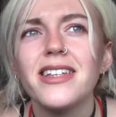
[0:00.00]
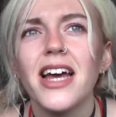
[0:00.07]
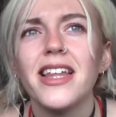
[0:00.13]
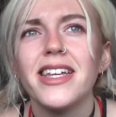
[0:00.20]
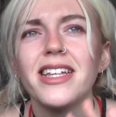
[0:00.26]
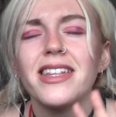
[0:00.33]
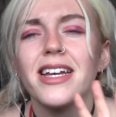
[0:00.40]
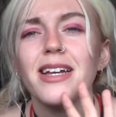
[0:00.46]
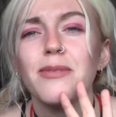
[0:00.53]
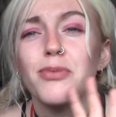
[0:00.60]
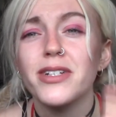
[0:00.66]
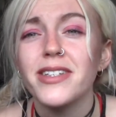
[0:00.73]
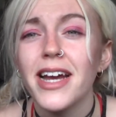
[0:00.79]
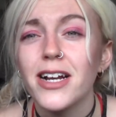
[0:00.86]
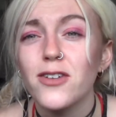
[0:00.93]
think they
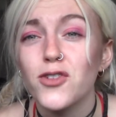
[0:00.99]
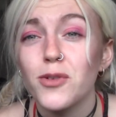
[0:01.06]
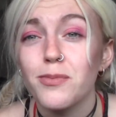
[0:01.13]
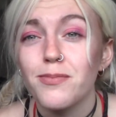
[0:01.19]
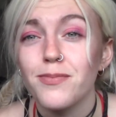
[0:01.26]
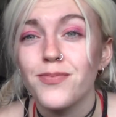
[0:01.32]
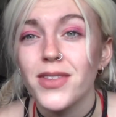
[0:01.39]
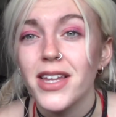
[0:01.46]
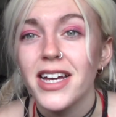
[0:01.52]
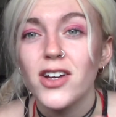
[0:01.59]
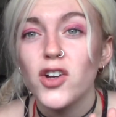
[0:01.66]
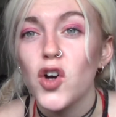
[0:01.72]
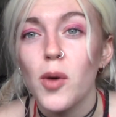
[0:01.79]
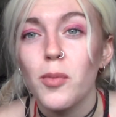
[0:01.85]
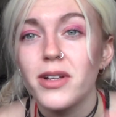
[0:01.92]
protect from
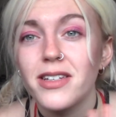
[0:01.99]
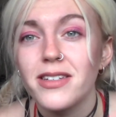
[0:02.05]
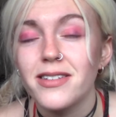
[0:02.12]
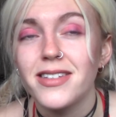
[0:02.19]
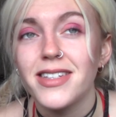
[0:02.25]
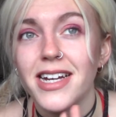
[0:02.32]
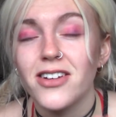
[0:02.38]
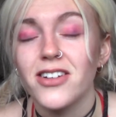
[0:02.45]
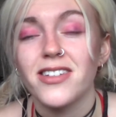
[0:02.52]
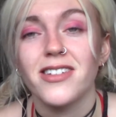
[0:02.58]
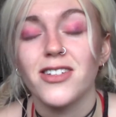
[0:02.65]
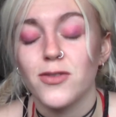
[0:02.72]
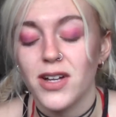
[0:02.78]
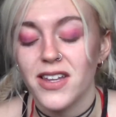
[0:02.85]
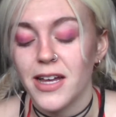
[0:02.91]
common sickness and
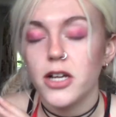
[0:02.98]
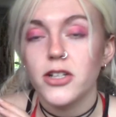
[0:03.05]
stuff like that.